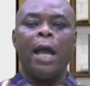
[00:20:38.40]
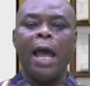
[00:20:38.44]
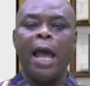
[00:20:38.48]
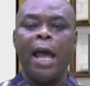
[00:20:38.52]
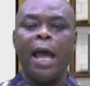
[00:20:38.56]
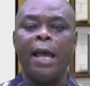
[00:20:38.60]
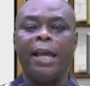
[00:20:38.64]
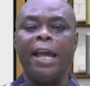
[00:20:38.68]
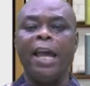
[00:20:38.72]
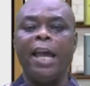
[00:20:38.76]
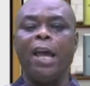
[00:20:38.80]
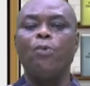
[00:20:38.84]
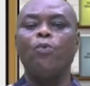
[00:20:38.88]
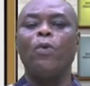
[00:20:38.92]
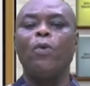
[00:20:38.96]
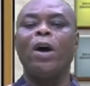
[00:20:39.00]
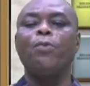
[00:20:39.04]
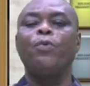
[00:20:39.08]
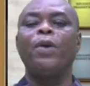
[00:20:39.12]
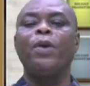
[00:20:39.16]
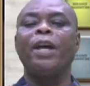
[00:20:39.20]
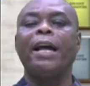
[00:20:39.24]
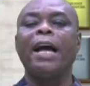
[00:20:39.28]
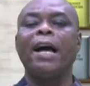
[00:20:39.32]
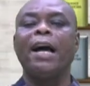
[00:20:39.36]
Again, when
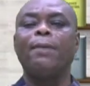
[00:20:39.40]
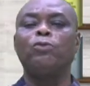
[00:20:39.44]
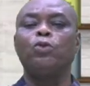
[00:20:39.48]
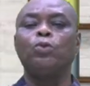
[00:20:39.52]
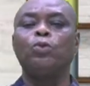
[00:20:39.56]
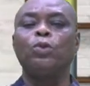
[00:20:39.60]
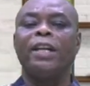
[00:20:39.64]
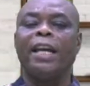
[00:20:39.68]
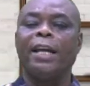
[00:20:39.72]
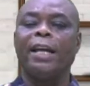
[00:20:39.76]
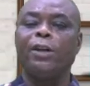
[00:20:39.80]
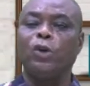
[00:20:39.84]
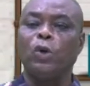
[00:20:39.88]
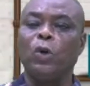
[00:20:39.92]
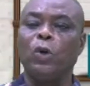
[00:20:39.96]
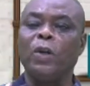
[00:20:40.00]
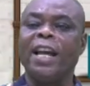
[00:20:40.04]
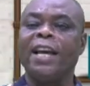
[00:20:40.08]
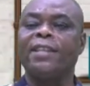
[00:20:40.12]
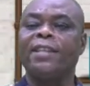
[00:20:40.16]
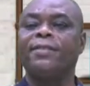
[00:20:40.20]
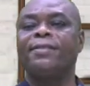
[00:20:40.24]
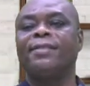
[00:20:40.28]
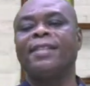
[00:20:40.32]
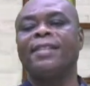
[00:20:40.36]
we come to the
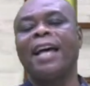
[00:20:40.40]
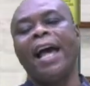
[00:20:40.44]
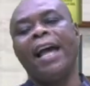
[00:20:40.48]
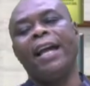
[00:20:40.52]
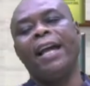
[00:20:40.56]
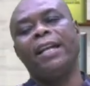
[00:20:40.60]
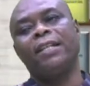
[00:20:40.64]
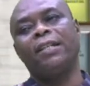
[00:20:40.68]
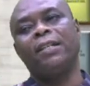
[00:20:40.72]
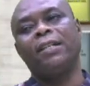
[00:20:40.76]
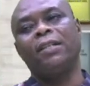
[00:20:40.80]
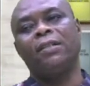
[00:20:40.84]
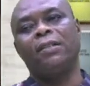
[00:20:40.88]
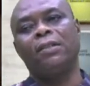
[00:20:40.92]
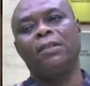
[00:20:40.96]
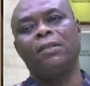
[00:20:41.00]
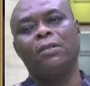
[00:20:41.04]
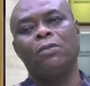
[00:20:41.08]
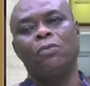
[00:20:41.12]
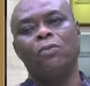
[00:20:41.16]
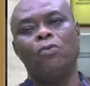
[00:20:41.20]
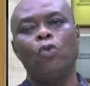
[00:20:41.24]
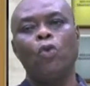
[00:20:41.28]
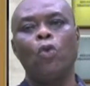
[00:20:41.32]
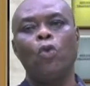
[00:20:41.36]
donor's side,
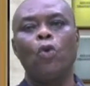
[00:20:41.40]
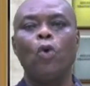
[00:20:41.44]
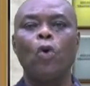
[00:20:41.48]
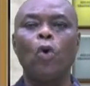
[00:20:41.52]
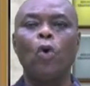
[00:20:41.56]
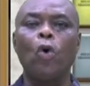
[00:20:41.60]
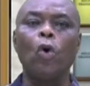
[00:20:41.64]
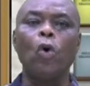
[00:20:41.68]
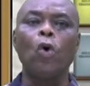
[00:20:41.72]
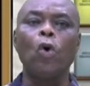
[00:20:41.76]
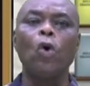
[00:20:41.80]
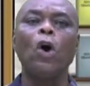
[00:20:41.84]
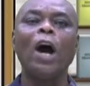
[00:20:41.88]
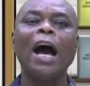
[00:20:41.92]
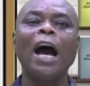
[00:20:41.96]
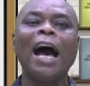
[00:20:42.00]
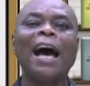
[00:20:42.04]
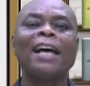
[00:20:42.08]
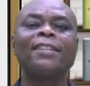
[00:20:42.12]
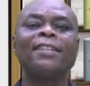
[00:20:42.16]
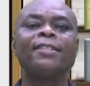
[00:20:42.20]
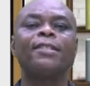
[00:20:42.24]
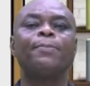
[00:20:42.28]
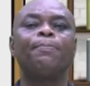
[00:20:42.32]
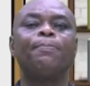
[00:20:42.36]
O
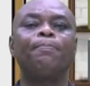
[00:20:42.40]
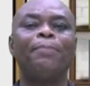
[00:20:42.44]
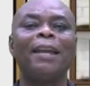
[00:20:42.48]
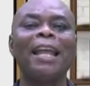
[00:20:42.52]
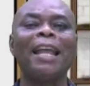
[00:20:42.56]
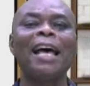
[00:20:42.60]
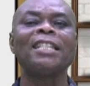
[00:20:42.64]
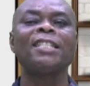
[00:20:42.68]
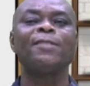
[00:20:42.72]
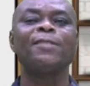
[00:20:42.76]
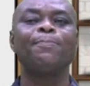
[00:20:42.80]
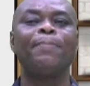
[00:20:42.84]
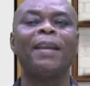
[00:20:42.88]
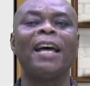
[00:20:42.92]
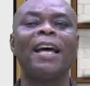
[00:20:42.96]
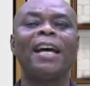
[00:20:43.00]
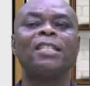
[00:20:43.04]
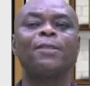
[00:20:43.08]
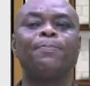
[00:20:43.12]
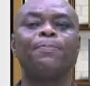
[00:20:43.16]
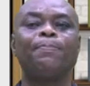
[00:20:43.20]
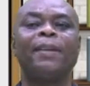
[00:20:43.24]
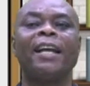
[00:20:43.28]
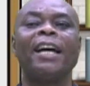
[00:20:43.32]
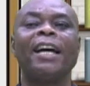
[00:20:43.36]
has plus,
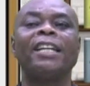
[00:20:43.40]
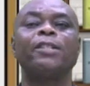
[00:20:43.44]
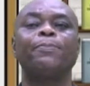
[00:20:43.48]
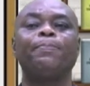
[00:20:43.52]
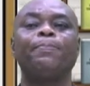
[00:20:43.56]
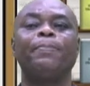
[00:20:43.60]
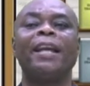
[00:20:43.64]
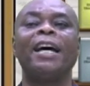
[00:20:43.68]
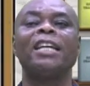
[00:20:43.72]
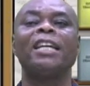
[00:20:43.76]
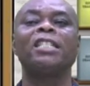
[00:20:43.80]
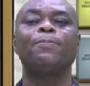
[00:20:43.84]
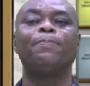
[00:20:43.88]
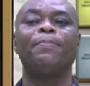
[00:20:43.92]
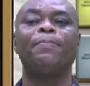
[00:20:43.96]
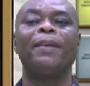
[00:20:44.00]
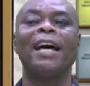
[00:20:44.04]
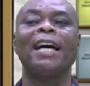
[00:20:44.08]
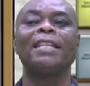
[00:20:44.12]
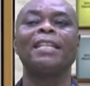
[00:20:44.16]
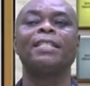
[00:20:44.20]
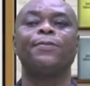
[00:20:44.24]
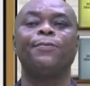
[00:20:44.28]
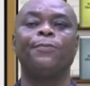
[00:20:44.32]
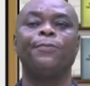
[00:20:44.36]
plus, plus, plus,
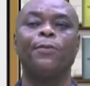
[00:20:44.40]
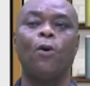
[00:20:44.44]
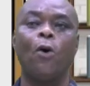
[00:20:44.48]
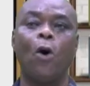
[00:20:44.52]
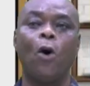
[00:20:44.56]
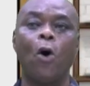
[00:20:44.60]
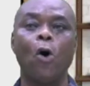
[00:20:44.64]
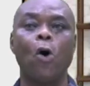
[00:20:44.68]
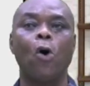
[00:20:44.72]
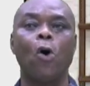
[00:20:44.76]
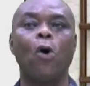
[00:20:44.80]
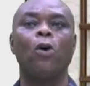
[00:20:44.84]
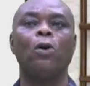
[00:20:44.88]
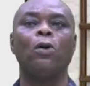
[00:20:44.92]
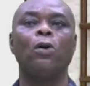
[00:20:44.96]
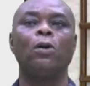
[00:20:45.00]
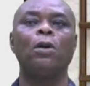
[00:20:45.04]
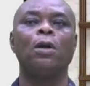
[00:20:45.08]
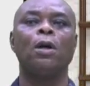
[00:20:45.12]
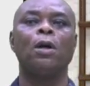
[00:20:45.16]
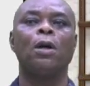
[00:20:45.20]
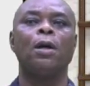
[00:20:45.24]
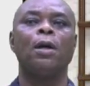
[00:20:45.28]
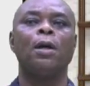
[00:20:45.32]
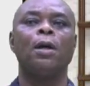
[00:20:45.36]
plus for all.
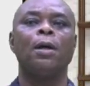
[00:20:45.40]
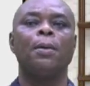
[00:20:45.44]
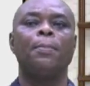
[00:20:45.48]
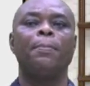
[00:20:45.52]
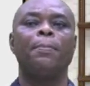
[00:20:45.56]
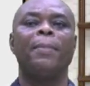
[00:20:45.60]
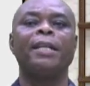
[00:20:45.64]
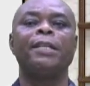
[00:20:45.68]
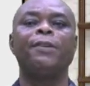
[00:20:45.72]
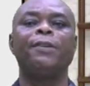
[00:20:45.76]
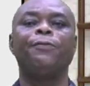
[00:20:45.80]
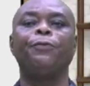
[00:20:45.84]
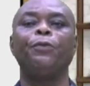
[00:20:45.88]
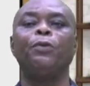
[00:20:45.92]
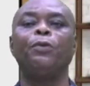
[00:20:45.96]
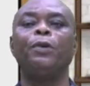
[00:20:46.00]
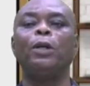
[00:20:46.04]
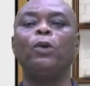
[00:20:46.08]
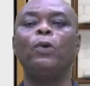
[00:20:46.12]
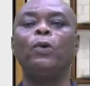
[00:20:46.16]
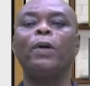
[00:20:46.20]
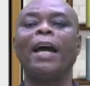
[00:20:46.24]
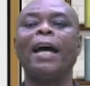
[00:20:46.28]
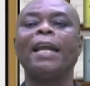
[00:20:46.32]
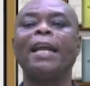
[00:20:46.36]
But if we
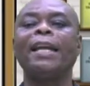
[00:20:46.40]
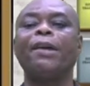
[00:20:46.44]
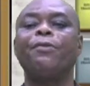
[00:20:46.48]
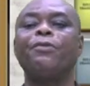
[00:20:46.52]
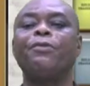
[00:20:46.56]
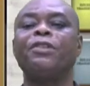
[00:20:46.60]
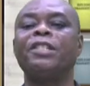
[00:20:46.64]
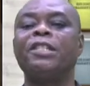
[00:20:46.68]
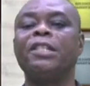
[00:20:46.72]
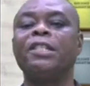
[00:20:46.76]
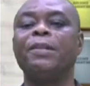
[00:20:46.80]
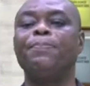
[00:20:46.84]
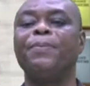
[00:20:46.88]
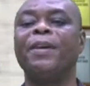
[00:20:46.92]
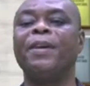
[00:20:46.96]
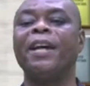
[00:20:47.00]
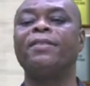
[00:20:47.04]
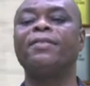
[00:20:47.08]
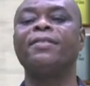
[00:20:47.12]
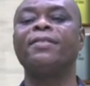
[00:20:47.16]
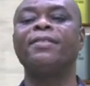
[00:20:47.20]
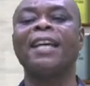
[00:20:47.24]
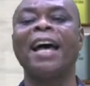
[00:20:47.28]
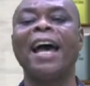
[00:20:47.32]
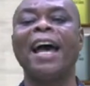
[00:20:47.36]
look at the
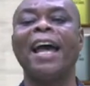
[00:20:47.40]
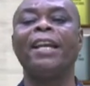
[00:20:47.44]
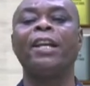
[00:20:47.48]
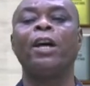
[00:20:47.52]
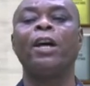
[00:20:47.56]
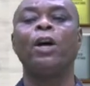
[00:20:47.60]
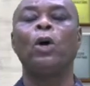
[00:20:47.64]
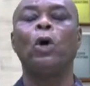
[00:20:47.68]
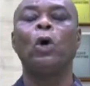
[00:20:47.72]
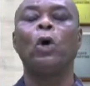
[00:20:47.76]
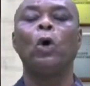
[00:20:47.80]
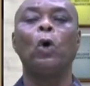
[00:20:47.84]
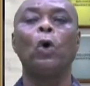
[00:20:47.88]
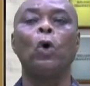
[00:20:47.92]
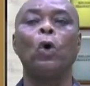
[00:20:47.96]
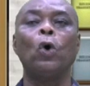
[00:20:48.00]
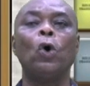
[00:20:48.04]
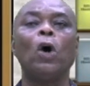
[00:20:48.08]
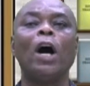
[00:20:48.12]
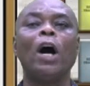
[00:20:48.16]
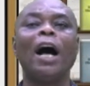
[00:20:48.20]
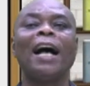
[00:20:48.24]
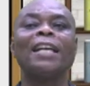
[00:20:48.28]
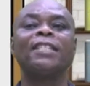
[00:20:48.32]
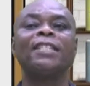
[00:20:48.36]
recipient side, O
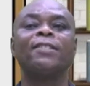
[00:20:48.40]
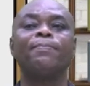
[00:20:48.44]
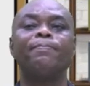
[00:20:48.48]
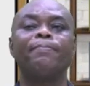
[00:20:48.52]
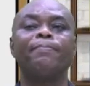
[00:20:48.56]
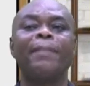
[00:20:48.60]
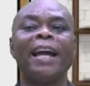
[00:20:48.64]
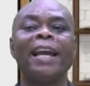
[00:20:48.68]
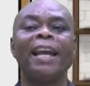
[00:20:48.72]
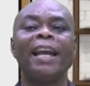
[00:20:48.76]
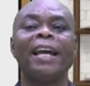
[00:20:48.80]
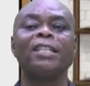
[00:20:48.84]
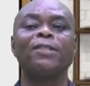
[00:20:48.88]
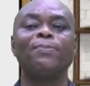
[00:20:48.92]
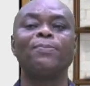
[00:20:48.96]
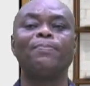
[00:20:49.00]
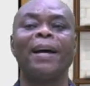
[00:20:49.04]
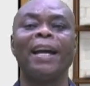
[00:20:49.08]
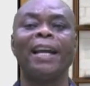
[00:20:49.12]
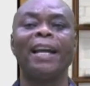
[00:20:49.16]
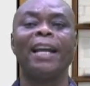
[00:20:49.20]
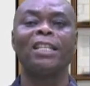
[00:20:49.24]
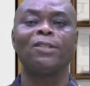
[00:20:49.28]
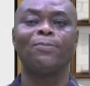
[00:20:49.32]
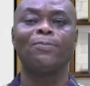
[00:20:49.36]
has minus,
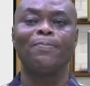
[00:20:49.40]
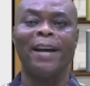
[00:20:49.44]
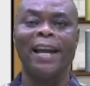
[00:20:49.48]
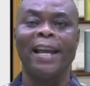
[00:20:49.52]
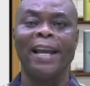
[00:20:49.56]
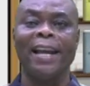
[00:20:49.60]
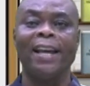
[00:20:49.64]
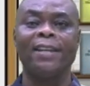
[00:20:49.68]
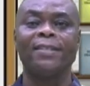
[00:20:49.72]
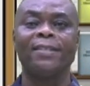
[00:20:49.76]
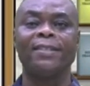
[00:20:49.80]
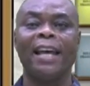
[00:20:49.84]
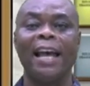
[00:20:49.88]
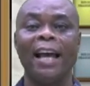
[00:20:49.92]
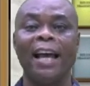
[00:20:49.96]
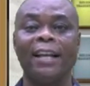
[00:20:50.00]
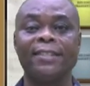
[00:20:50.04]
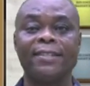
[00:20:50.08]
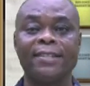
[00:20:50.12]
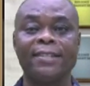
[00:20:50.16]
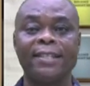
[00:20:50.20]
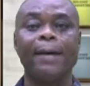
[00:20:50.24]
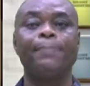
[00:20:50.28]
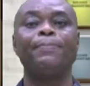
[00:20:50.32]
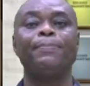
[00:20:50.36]
minus, minus,
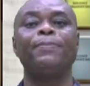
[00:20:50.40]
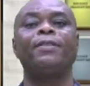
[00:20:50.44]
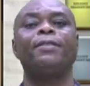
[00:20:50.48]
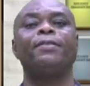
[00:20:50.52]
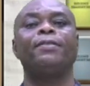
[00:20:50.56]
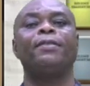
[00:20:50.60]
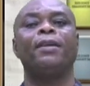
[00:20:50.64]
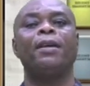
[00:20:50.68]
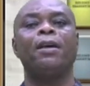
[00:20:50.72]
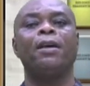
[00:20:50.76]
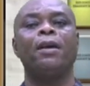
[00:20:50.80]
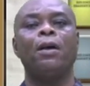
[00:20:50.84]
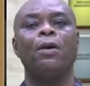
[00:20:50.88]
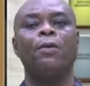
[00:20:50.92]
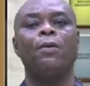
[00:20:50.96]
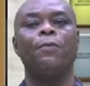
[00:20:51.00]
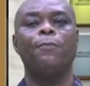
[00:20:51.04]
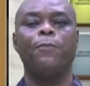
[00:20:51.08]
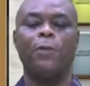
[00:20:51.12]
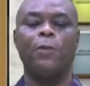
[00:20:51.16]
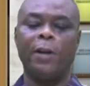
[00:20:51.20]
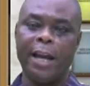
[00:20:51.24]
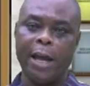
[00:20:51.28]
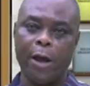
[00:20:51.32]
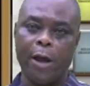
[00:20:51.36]
except
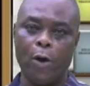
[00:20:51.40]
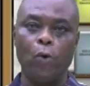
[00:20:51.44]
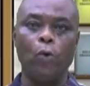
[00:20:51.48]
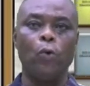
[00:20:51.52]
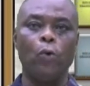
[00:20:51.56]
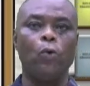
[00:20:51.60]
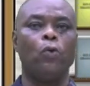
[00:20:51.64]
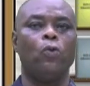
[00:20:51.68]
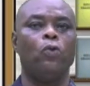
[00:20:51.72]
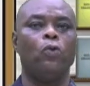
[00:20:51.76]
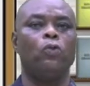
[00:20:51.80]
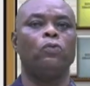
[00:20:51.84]
for the O.